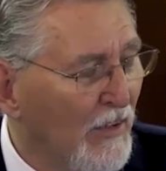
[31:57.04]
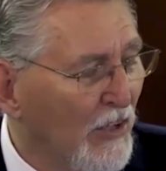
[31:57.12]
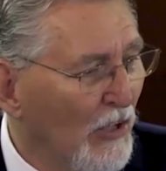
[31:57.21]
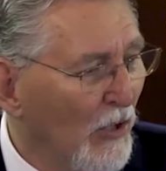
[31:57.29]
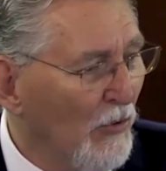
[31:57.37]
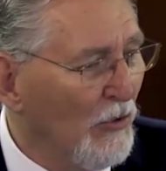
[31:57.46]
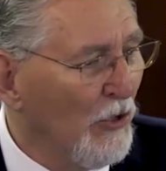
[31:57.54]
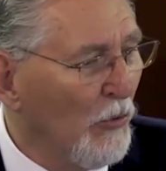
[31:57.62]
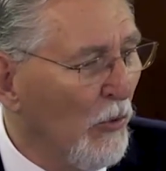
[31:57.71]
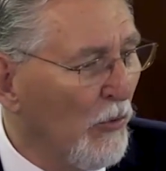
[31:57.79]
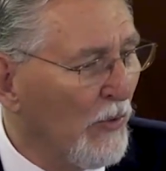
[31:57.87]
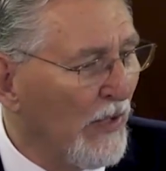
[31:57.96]
you know, you
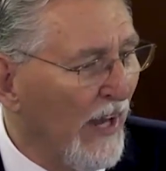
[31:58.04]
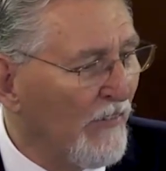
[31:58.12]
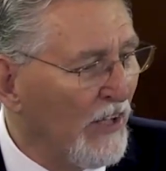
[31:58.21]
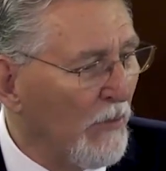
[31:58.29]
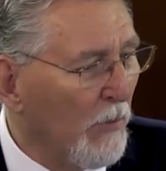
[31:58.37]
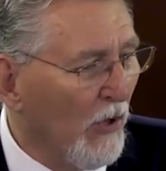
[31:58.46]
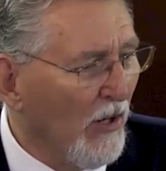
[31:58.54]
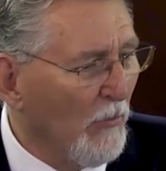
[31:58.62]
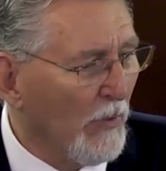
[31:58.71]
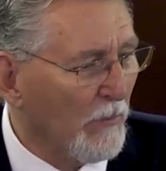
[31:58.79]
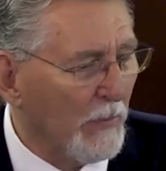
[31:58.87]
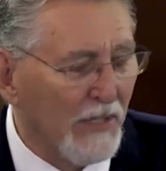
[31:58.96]
won't have any part
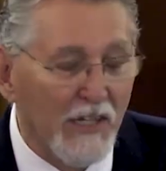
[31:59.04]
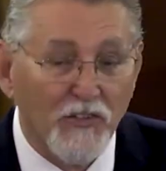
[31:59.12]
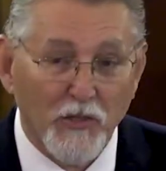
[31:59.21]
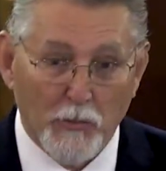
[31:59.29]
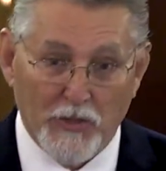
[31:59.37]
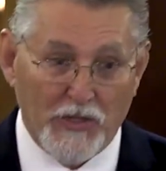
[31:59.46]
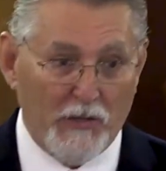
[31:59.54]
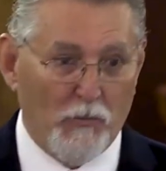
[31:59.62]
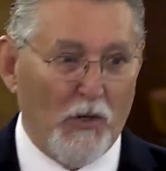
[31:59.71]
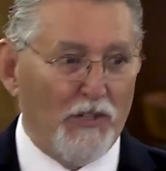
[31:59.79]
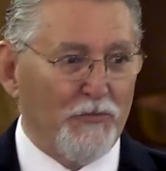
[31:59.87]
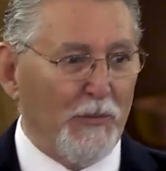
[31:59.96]
with me. And he said, Well, then
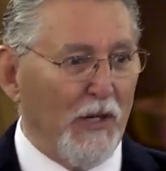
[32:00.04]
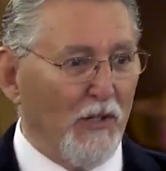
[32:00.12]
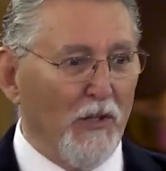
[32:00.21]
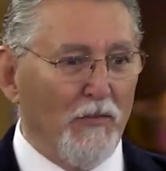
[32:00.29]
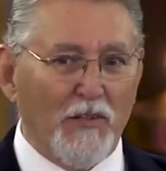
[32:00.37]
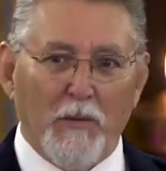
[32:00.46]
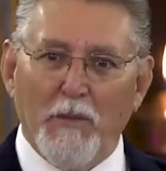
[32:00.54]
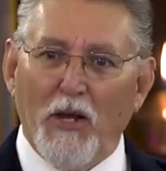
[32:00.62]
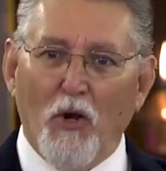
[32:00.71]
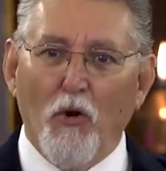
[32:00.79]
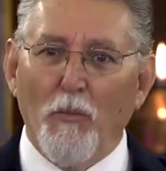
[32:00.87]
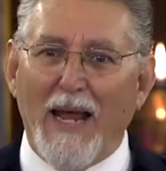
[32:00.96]
wash me all over. Give me a
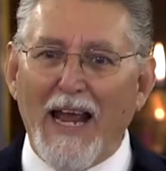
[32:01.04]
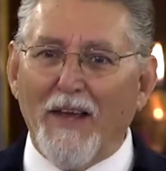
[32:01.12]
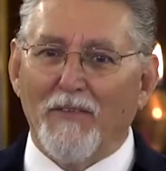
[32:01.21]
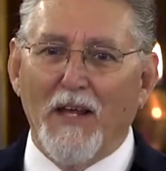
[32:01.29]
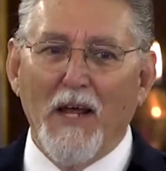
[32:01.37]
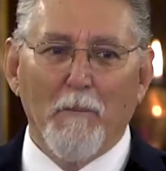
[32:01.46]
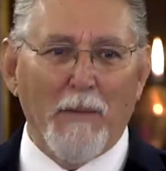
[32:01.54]
whole bath.